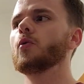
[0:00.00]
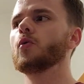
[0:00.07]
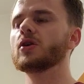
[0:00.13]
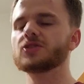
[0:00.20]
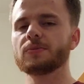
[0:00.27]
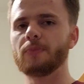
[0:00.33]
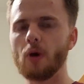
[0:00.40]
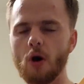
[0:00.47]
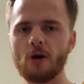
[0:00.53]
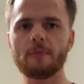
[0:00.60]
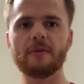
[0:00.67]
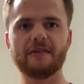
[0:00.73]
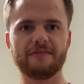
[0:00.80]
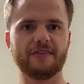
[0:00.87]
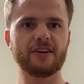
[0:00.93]
was a part of
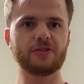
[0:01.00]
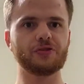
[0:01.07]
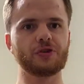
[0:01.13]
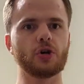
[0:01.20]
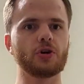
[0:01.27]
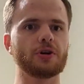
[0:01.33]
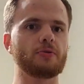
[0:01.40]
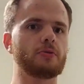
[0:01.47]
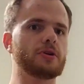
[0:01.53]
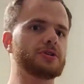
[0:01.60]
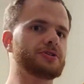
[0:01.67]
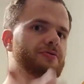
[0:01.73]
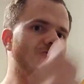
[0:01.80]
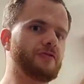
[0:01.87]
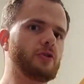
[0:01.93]
my faith journey
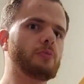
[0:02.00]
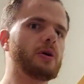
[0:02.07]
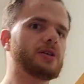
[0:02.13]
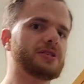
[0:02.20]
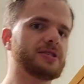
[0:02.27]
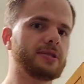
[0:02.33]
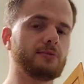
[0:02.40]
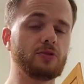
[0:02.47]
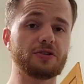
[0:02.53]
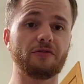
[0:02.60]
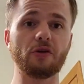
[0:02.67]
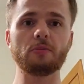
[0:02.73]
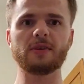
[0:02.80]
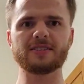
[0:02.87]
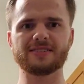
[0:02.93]
was a few months
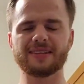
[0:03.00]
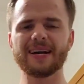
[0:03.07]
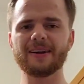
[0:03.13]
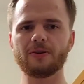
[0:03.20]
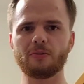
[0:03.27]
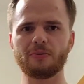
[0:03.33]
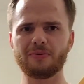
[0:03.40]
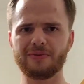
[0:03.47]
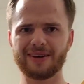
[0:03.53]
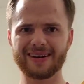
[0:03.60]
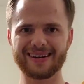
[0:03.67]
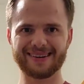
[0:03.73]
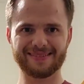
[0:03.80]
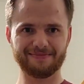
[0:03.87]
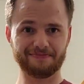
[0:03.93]
later,
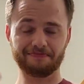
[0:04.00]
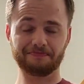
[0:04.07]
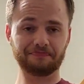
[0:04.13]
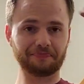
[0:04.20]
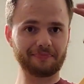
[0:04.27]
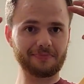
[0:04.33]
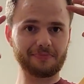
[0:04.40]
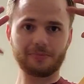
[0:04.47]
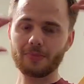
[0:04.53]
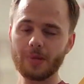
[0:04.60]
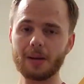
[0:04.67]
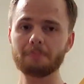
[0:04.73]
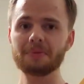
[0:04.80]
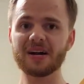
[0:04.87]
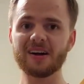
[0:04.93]

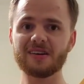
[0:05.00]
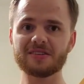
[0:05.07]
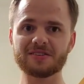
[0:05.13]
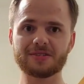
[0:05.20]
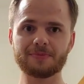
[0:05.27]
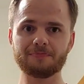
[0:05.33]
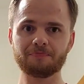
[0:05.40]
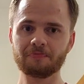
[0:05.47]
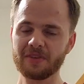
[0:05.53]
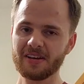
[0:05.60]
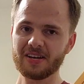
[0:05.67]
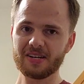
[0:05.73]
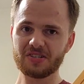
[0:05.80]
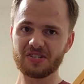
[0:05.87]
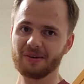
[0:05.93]
because
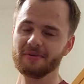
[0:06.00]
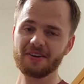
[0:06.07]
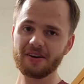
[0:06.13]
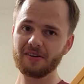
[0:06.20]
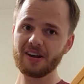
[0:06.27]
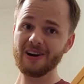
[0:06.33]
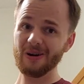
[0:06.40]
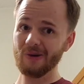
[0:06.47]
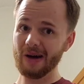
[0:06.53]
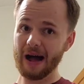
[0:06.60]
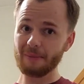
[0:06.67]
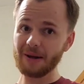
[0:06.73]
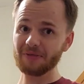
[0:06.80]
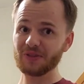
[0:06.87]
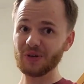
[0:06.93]
some of you know
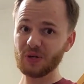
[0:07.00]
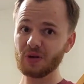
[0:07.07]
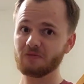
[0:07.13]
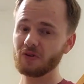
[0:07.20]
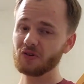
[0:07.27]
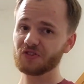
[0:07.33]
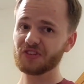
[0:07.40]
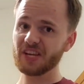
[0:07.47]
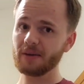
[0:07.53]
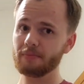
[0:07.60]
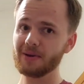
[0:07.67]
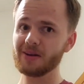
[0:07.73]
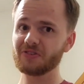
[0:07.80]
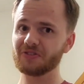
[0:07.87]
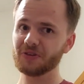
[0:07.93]
I'm at the University of
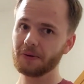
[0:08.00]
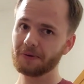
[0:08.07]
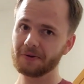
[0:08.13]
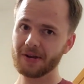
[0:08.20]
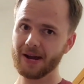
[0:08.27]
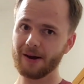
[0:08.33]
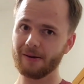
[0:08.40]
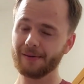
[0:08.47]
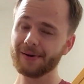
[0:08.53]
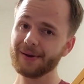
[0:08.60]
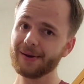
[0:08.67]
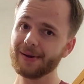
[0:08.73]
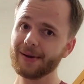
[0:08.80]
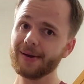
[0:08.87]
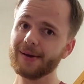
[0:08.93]
Minnesota now,
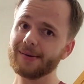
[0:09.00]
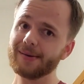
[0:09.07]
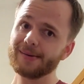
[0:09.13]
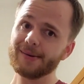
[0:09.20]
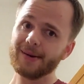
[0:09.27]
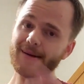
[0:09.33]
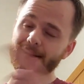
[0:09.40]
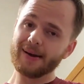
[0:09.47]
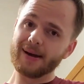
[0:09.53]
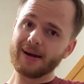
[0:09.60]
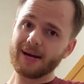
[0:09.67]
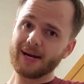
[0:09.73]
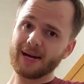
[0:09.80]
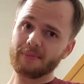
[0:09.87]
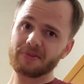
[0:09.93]

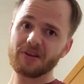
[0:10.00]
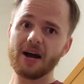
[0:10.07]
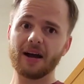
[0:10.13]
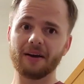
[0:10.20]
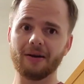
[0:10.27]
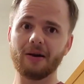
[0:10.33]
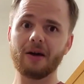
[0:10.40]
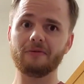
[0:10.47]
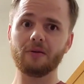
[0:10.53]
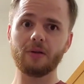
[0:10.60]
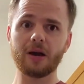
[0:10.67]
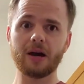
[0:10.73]
and I've been talking an awful